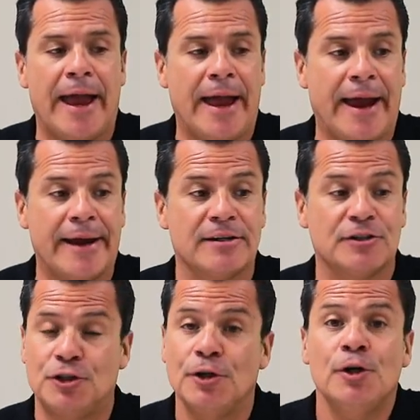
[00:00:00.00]
and
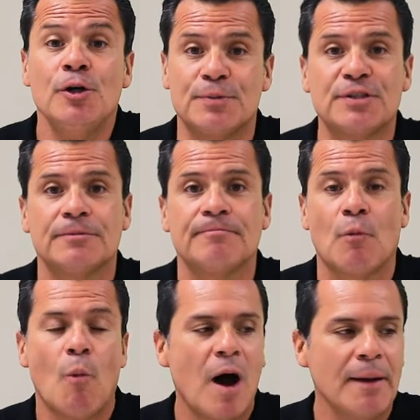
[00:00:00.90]
shoot hoops.
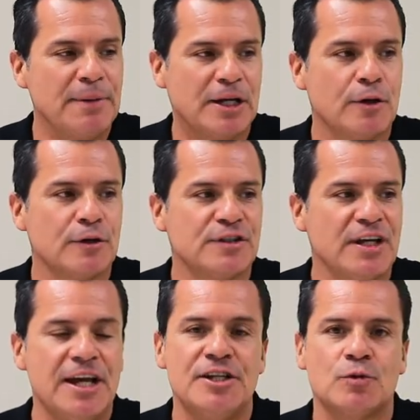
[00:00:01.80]
Why? Because
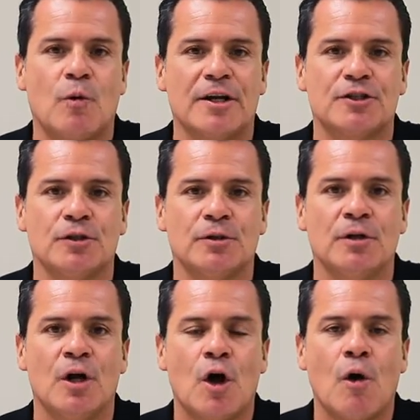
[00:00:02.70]
he just wanted
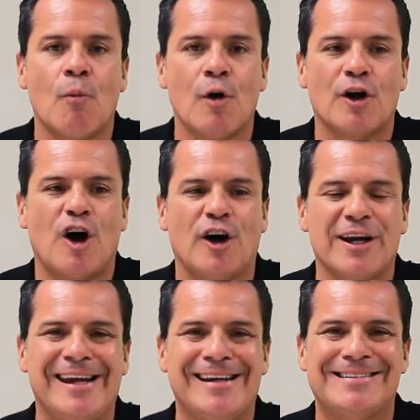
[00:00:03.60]
to work on
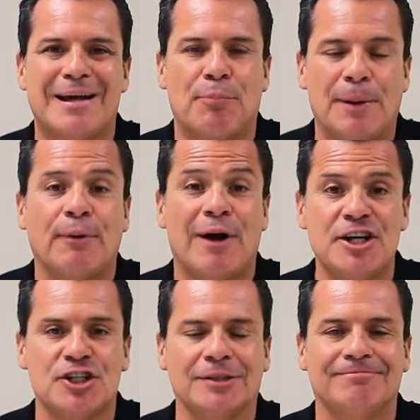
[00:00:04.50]
his
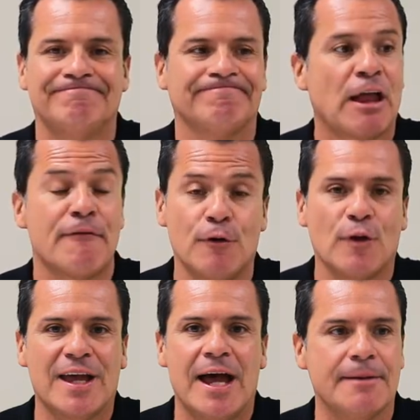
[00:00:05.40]
preparation for
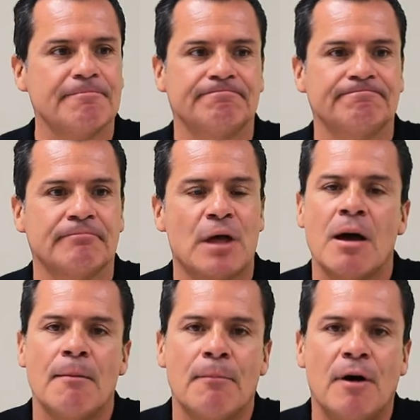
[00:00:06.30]
the game.
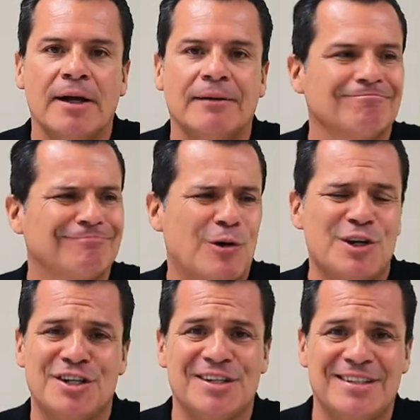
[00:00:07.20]
My
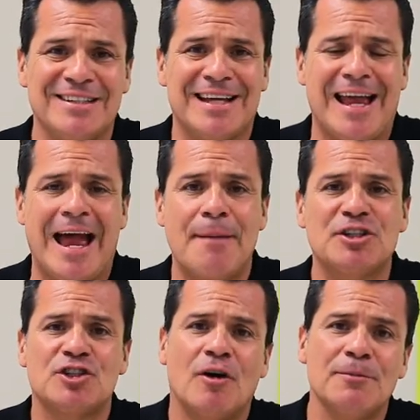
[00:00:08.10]
question is this, how
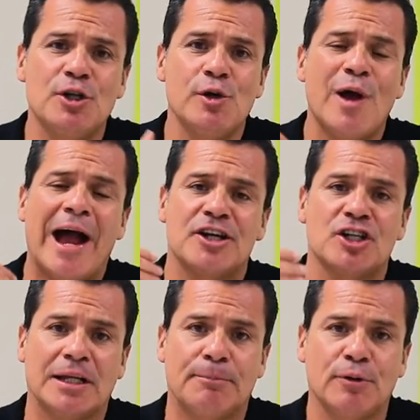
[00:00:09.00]
much time do you
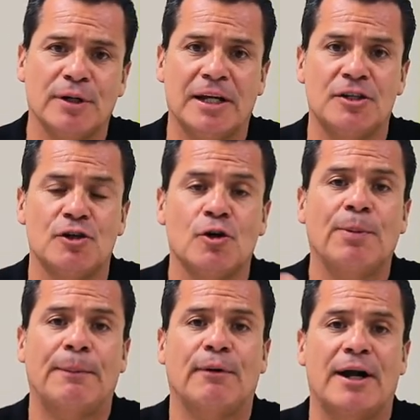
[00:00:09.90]
actually put into your
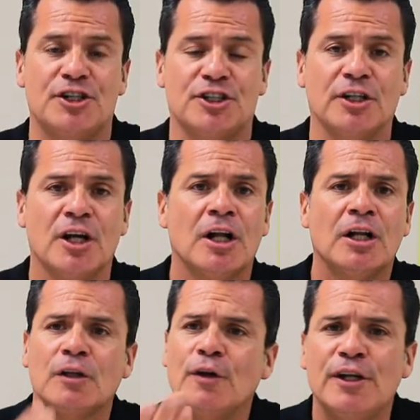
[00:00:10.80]
preparation,
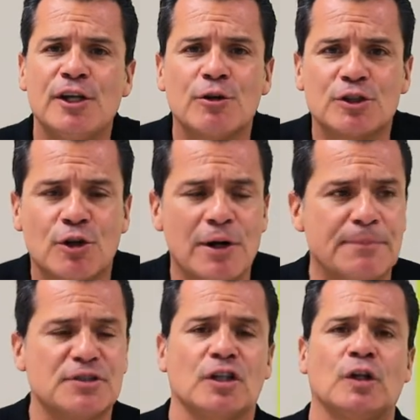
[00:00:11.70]
learning your
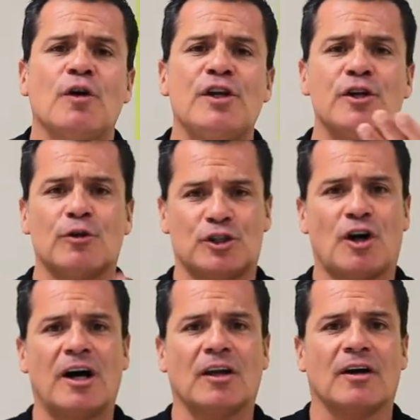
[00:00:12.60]
scripts, learning your
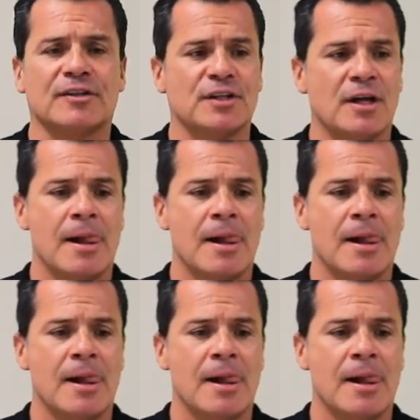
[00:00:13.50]
dialogues?